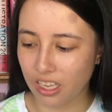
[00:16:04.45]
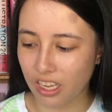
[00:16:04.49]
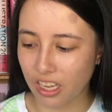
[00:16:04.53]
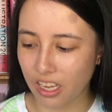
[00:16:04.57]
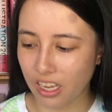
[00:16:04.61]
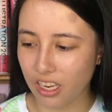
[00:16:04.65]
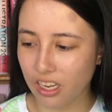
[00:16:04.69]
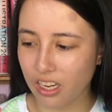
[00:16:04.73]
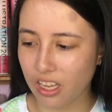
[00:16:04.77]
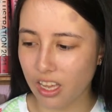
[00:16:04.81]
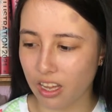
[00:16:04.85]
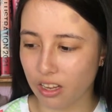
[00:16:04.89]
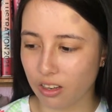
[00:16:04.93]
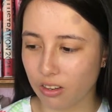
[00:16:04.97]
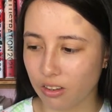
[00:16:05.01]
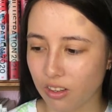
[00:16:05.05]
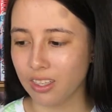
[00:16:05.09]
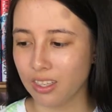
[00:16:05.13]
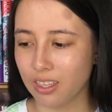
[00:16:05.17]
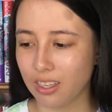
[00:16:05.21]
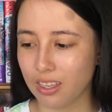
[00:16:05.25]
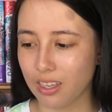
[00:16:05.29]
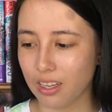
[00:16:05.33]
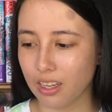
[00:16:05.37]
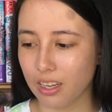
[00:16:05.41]
And yeah,
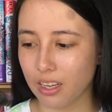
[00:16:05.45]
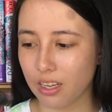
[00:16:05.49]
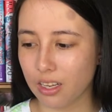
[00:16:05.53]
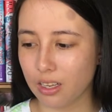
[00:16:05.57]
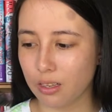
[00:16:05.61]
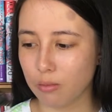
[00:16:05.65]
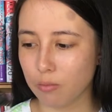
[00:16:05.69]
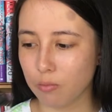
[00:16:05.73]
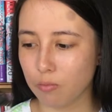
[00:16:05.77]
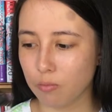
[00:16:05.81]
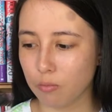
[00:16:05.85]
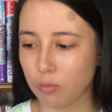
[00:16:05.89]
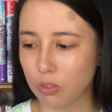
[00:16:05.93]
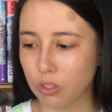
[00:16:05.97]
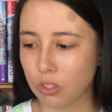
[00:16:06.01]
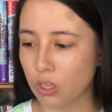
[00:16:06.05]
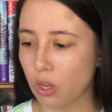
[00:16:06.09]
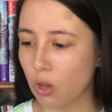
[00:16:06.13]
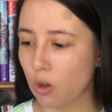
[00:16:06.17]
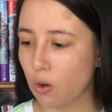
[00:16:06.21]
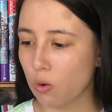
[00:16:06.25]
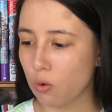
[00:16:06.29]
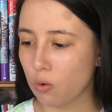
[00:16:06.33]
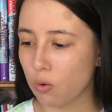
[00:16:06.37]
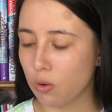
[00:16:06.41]

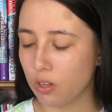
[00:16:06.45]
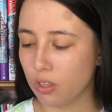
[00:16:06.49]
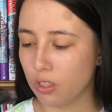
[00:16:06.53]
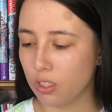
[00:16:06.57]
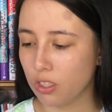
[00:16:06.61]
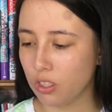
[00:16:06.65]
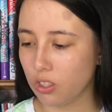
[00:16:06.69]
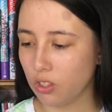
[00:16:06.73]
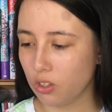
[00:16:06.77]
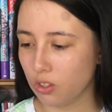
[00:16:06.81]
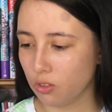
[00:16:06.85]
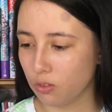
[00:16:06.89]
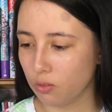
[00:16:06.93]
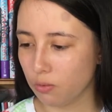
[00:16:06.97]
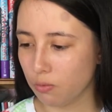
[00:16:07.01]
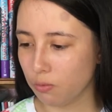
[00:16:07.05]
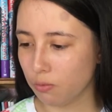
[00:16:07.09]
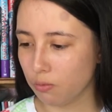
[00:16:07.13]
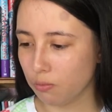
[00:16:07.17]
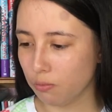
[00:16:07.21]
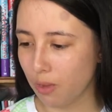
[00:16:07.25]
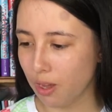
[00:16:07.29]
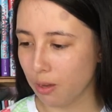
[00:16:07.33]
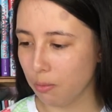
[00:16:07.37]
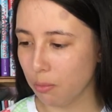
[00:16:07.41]
so he's
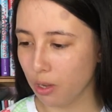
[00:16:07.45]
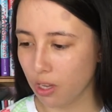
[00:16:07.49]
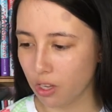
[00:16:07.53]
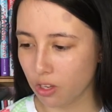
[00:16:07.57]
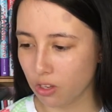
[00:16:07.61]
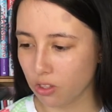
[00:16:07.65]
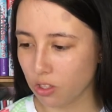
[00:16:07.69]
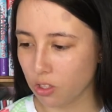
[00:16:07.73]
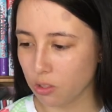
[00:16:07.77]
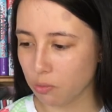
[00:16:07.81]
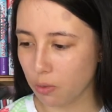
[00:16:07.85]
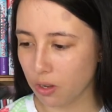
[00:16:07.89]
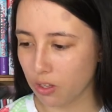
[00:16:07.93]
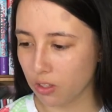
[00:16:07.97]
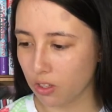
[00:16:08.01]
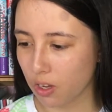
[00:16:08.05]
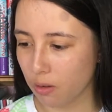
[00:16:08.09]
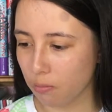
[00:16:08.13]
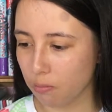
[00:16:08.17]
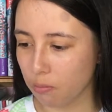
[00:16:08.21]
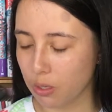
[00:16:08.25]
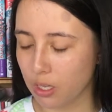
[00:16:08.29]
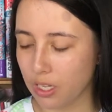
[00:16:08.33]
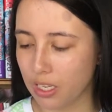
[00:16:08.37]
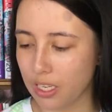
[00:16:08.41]
made by Good Smell
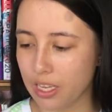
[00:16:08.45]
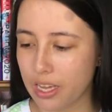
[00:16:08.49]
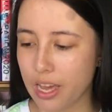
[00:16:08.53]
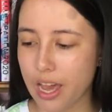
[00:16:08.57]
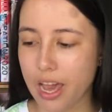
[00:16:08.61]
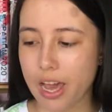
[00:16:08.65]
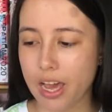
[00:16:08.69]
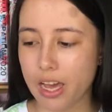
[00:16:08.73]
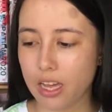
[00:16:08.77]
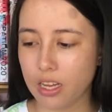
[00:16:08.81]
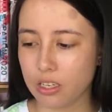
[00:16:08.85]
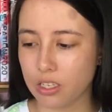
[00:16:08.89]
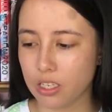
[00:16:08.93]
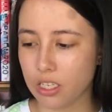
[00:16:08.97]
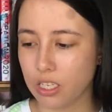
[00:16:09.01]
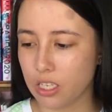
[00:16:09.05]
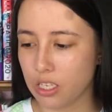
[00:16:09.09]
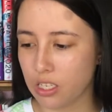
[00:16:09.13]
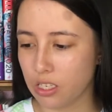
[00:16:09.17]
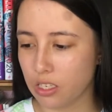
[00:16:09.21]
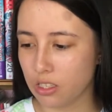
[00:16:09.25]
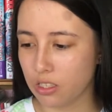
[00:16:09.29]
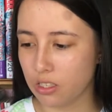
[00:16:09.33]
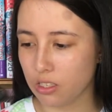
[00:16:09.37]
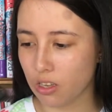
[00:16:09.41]
Company, and
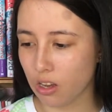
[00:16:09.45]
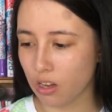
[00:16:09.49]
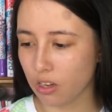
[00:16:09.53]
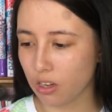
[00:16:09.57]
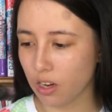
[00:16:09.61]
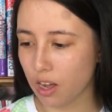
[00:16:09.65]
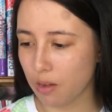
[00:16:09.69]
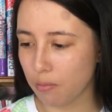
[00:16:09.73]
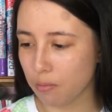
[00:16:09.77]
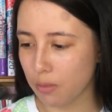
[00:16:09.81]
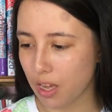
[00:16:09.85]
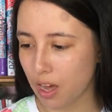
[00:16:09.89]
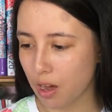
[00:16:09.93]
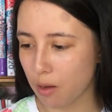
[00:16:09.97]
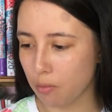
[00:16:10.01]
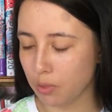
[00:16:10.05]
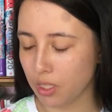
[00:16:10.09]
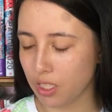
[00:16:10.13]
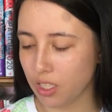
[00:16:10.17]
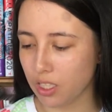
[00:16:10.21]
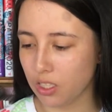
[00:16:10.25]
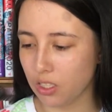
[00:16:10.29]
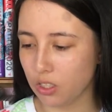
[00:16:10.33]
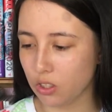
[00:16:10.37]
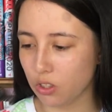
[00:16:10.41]
he's on
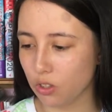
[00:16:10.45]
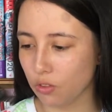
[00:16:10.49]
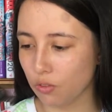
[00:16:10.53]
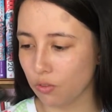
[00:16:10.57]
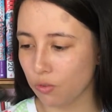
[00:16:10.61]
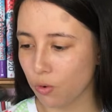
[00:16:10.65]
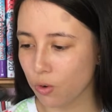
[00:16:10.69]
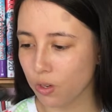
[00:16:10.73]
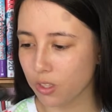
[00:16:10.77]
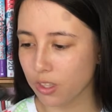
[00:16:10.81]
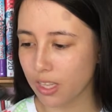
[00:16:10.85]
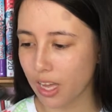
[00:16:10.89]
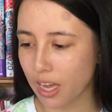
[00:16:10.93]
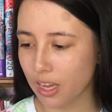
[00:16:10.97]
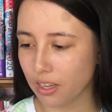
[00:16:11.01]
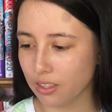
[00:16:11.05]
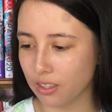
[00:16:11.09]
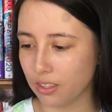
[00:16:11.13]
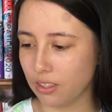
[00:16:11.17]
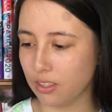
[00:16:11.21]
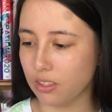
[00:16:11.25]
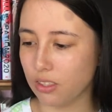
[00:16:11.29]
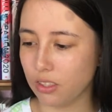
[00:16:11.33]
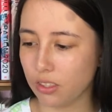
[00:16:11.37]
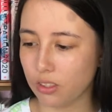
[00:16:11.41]
AmiAmi. He's
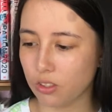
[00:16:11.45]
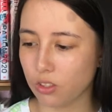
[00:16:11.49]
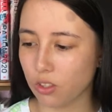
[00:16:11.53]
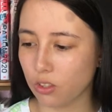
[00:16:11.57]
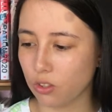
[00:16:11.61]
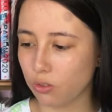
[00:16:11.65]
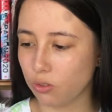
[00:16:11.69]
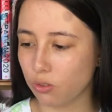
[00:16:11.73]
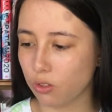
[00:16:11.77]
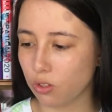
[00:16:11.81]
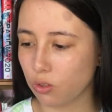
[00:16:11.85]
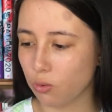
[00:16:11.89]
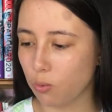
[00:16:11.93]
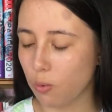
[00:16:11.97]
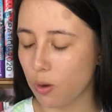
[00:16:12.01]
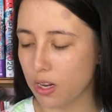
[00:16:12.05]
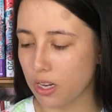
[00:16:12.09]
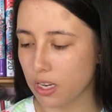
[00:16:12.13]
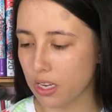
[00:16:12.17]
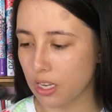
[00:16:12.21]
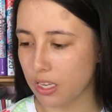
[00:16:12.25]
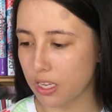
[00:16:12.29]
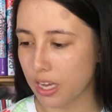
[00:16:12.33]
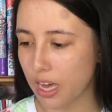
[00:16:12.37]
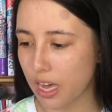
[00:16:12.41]

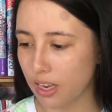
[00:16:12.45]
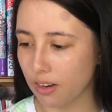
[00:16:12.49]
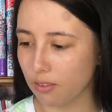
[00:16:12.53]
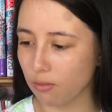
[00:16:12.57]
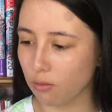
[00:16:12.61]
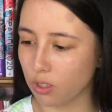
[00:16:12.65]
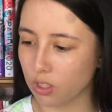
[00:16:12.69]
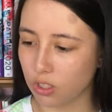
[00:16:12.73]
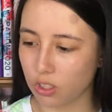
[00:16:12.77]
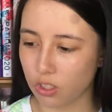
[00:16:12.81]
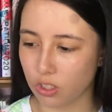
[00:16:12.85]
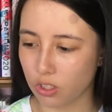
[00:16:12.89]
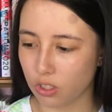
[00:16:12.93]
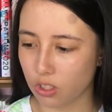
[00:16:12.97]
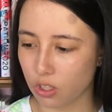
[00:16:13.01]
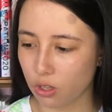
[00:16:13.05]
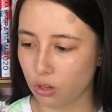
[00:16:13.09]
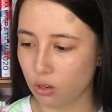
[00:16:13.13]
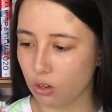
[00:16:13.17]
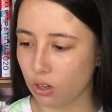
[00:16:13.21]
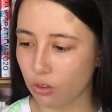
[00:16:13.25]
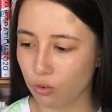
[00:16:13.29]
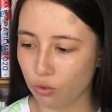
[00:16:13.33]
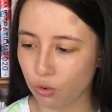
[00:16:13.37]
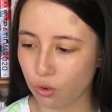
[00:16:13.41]
4,620 yen, which is
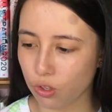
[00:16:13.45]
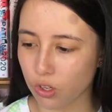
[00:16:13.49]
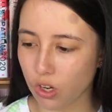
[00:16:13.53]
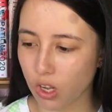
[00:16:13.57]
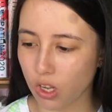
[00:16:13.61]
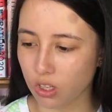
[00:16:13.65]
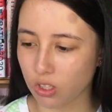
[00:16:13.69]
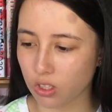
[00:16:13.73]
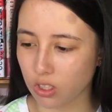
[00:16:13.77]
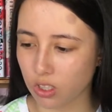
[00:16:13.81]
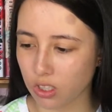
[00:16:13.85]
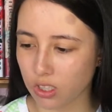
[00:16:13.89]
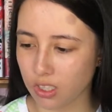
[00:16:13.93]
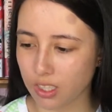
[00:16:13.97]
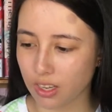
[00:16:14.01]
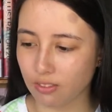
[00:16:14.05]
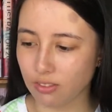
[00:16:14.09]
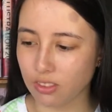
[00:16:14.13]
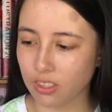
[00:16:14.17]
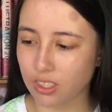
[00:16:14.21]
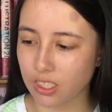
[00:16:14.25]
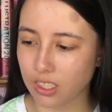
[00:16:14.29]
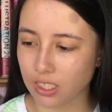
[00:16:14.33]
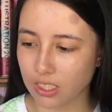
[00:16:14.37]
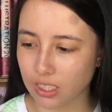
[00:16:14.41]

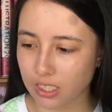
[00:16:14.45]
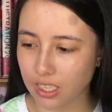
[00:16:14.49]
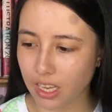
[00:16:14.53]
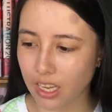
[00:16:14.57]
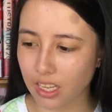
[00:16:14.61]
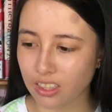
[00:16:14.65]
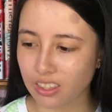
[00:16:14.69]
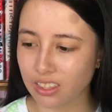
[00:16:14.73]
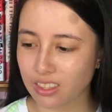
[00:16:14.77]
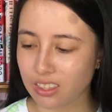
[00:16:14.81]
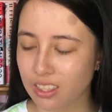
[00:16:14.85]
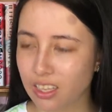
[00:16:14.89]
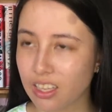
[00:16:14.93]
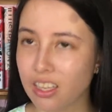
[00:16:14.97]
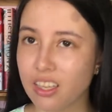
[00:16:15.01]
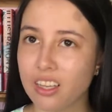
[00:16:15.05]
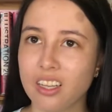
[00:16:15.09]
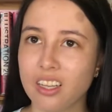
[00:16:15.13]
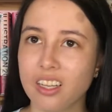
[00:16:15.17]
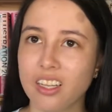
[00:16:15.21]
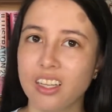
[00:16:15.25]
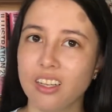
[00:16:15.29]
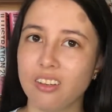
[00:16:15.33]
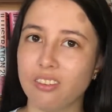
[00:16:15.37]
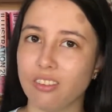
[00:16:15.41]
$34.17,
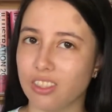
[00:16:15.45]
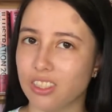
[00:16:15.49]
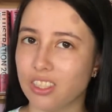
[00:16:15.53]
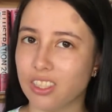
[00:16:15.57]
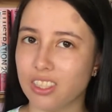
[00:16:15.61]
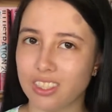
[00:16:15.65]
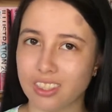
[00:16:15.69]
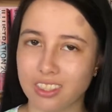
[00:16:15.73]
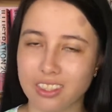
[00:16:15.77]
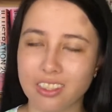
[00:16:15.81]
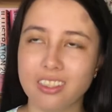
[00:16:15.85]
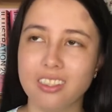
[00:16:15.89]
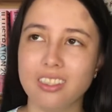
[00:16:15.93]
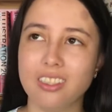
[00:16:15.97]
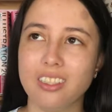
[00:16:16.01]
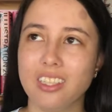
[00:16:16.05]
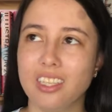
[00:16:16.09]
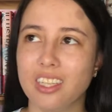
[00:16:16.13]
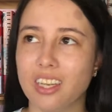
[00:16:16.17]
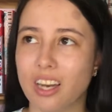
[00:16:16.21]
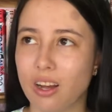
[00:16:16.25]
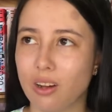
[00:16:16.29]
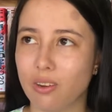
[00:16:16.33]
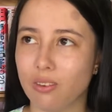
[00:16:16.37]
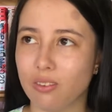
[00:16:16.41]
which,
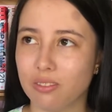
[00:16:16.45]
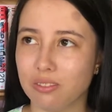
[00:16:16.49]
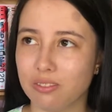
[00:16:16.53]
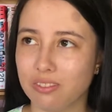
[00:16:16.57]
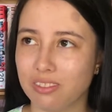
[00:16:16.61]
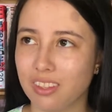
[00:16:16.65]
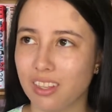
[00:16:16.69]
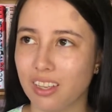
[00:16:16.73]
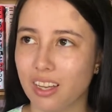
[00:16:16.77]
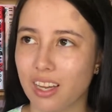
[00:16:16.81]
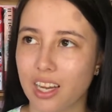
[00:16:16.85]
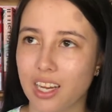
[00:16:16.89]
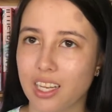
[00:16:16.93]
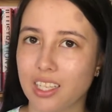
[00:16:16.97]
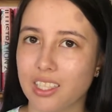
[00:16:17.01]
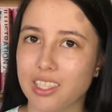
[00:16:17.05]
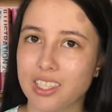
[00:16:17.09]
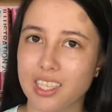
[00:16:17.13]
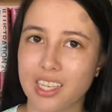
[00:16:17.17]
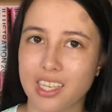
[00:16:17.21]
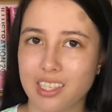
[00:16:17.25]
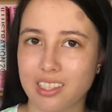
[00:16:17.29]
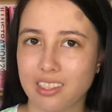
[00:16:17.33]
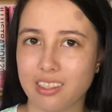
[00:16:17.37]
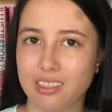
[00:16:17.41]
you know, I'd
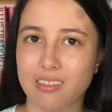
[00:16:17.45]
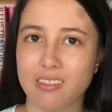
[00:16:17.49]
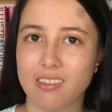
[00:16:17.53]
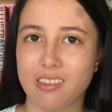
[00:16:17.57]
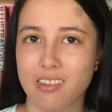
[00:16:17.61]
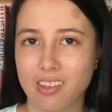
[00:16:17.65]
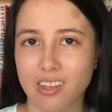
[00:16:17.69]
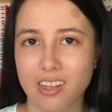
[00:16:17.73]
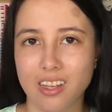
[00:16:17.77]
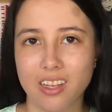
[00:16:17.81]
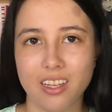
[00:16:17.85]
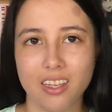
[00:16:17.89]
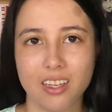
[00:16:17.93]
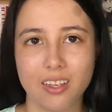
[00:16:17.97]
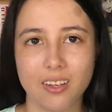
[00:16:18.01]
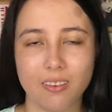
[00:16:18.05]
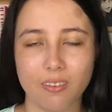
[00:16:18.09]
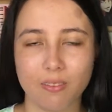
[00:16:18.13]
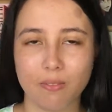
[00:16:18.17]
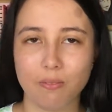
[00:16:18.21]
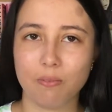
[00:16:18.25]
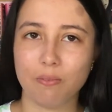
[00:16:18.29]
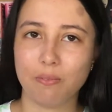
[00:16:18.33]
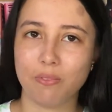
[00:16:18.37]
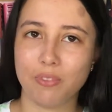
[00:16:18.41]
say is
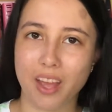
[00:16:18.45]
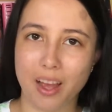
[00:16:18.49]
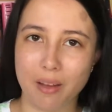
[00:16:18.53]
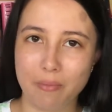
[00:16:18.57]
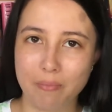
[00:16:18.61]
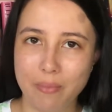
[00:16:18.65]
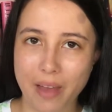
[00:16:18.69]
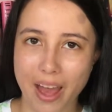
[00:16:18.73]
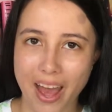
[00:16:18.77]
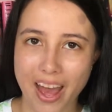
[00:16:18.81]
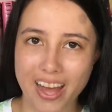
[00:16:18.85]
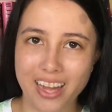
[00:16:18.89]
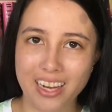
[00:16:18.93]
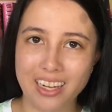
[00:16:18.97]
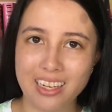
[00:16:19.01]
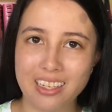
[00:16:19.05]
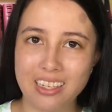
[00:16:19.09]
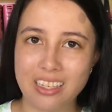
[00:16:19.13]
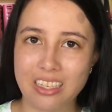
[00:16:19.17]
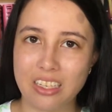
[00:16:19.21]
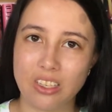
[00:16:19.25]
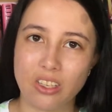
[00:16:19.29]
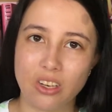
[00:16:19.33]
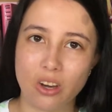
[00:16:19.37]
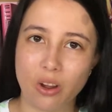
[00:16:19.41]
not bad.
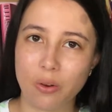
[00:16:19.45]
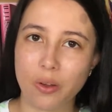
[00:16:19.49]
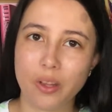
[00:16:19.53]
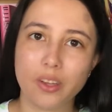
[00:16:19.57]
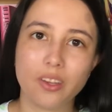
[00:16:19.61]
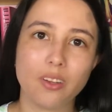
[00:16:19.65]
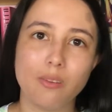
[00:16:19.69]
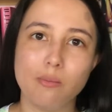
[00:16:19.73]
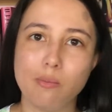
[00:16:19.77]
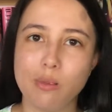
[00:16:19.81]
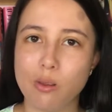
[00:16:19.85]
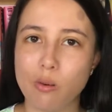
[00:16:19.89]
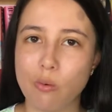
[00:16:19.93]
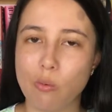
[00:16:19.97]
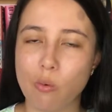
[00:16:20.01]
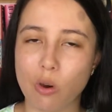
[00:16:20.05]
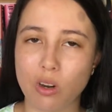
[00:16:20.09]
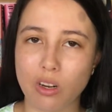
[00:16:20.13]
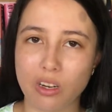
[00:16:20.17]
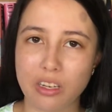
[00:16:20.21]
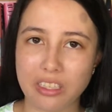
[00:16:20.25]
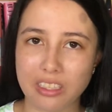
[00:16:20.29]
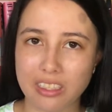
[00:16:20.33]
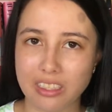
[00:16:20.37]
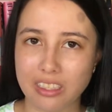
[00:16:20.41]
You know, it could be
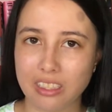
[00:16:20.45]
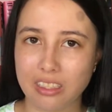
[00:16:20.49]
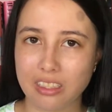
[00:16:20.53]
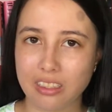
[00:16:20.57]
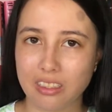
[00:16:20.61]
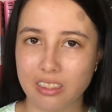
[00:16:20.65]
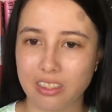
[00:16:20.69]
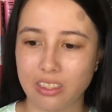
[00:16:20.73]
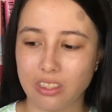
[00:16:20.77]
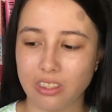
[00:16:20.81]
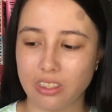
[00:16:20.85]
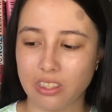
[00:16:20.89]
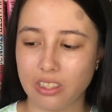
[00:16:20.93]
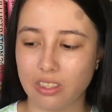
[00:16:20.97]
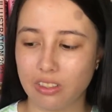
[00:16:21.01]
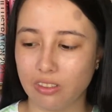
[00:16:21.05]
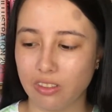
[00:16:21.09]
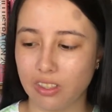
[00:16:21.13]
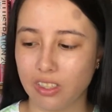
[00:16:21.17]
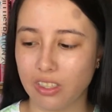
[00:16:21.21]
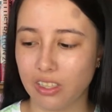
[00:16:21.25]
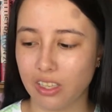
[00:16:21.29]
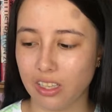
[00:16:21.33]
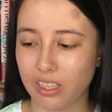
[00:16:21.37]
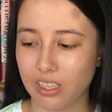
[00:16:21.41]
worse,
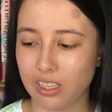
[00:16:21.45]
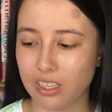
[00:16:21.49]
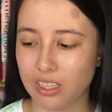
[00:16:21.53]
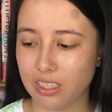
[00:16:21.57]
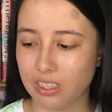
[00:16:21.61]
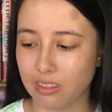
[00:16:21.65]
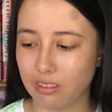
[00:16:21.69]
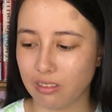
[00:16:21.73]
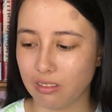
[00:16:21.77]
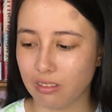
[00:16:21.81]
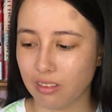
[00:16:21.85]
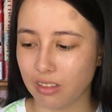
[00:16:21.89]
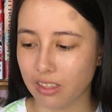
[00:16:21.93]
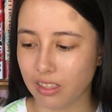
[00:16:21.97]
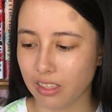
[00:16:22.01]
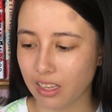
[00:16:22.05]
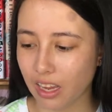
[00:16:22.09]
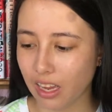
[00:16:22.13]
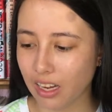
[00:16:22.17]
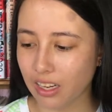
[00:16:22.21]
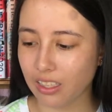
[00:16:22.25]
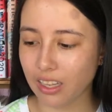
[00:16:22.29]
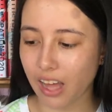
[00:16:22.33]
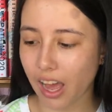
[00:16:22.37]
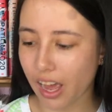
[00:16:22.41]
considering, like, he's
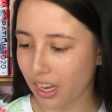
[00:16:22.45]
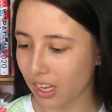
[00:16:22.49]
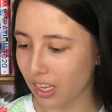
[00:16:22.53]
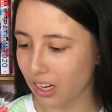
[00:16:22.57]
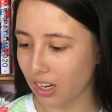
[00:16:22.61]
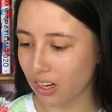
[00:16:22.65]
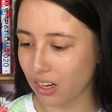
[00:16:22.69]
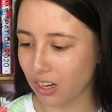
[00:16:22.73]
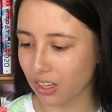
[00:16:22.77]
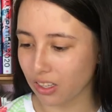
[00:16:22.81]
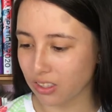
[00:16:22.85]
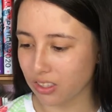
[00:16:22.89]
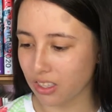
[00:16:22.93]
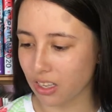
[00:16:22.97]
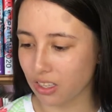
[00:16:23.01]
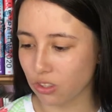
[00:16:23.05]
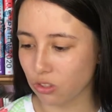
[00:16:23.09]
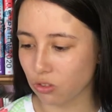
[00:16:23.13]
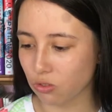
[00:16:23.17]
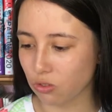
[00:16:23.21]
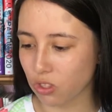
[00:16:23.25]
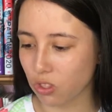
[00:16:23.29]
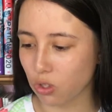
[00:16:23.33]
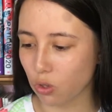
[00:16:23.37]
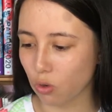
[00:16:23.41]
kind of lacking in
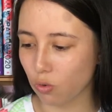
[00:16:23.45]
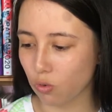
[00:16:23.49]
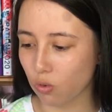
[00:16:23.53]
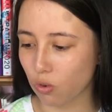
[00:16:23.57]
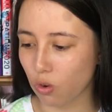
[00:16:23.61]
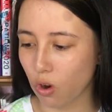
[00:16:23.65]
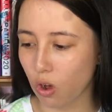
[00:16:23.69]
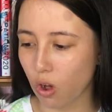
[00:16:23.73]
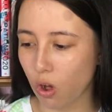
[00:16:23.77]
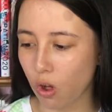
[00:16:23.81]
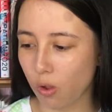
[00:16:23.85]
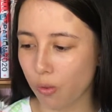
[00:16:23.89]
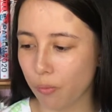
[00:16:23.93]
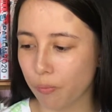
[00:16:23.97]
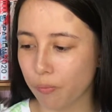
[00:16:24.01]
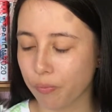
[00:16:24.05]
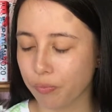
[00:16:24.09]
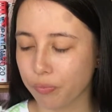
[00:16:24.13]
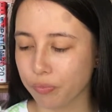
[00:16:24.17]
accessories overall.